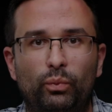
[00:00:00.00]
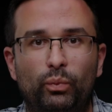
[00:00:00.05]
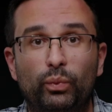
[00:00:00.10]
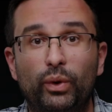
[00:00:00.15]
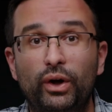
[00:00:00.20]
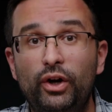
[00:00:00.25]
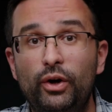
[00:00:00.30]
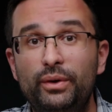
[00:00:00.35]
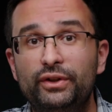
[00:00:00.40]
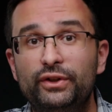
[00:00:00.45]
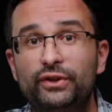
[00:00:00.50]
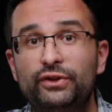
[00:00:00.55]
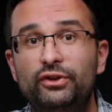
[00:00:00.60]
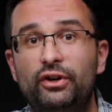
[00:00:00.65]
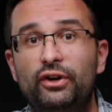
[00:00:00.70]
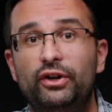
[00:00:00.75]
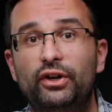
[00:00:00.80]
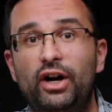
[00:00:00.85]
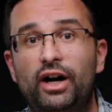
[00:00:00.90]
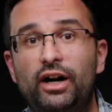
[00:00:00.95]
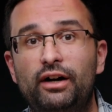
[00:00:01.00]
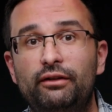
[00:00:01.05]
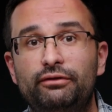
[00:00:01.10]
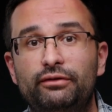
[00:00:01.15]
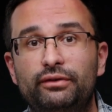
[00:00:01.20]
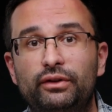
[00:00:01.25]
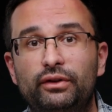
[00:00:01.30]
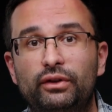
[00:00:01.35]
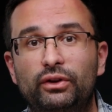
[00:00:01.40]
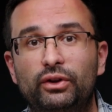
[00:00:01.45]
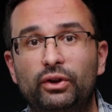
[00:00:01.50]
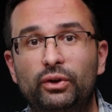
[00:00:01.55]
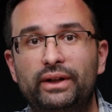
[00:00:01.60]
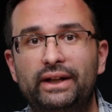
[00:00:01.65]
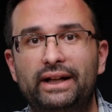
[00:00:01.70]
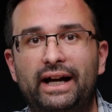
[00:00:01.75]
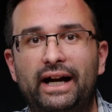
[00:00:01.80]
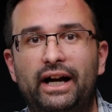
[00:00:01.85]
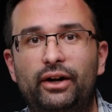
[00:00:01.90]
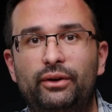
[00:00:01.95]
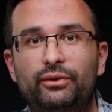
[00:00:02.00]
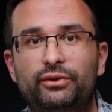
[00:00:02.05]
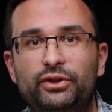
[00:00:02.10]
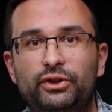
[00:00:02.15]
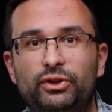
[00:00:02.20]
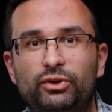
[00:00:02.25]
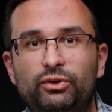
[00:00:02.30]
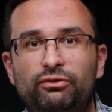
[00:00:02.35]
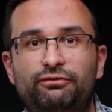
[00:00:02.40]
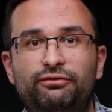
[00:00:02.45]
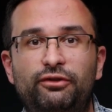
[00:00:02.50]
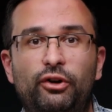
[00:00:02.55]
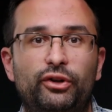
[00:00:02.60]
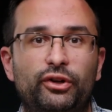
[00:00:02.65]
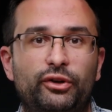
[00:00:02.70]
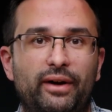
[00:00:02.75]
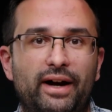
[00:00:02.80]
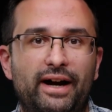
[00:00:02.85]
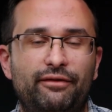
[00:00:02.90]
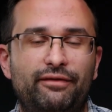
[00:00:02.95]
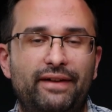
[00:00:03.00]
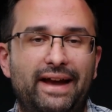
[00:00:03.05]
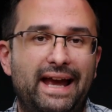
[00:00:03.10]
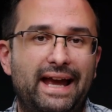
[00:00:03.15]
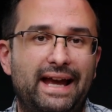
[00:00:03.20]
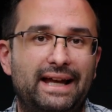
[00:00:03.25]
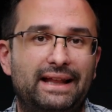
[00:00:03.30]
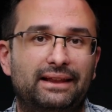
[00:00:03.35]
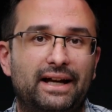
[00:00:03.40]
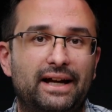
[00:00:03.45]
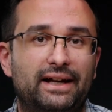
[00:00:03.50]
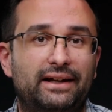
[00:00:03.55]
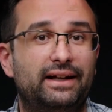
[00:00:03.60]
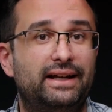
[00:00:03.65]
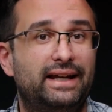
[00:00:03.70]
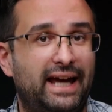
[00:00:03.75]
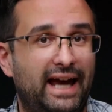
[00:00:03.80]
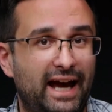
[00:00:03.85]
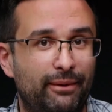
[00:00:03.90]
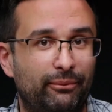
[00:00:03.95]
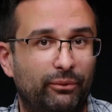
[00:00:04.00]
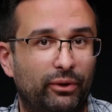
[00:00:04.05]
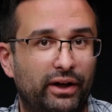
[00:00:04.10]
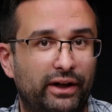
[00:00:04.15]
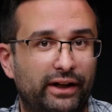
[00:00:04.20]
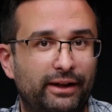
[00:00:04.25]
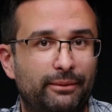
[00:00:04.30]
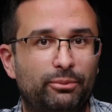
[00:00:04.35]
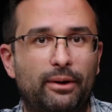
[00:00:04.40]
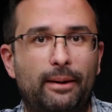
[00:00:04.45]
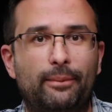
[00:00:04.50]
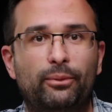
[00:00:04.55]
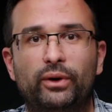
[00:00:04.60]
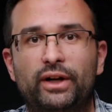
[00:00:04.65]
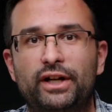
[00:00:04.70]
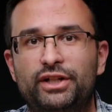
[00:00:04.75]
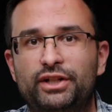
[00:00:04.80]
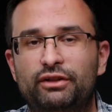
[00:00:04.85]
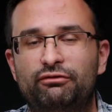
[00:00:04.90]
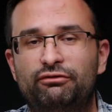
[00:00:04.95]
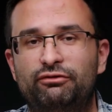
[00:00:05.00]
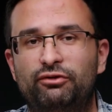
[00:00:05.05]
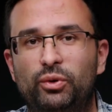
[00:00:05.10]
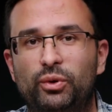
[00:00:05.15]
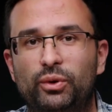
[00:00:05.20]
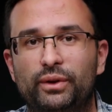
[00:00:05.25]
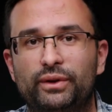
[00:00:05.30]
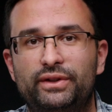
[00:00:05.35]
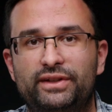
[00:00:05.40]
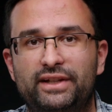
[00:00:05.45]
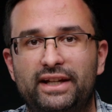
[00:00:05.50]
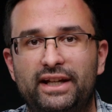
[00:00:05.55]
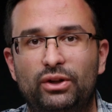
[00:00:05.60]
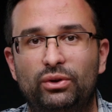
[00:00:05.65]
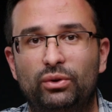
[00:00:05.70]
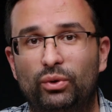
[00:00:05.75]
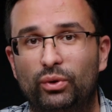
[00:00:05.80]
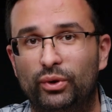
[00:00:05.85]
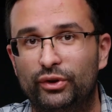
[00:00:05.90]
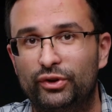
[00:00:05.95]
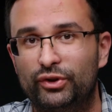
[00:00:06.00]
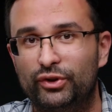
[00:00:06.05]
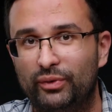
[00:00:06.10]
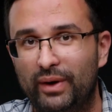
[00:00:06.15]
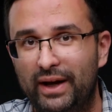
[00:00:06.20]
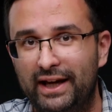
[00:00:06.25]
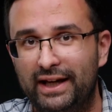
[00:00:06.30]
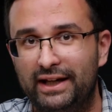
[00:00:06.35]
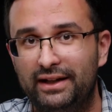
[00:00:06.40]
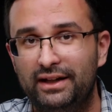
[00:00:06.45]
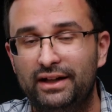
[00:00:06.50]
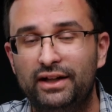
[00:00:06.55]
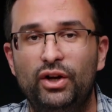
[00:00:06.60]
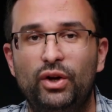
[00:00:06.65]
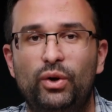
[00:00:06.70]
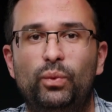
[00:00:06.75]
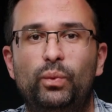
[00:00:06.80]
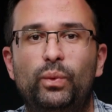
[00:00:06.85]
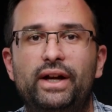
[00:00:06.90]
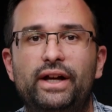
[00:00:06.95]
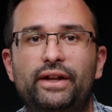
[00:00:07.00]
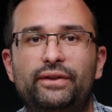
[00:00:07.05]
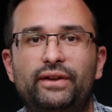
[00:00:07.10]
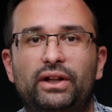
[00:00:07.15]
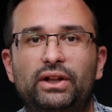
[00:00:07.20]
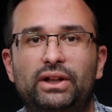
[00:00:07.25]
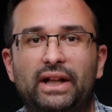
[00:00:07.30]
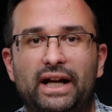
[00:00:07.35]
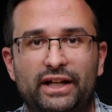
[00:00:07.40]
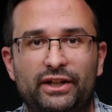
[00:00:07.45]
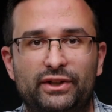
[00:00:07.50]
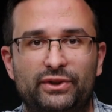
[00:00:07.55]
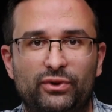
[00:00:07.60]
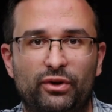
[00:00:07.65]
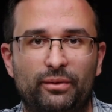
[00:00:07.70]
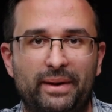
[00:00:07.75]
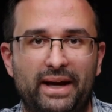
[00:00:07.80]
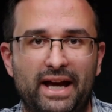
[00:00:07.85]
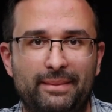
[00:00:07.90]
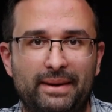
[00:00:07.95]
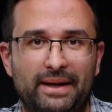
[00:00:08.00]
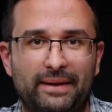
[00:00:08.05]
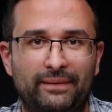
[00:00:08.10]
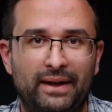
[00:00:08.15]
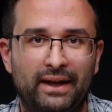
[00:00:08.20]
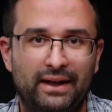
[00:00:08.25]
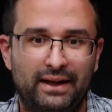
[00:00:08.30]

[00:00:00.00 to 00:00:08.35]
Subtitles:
We're going to start off learning how to photograph a Leica camera in preparation for sale or trade with Leica Store Miami.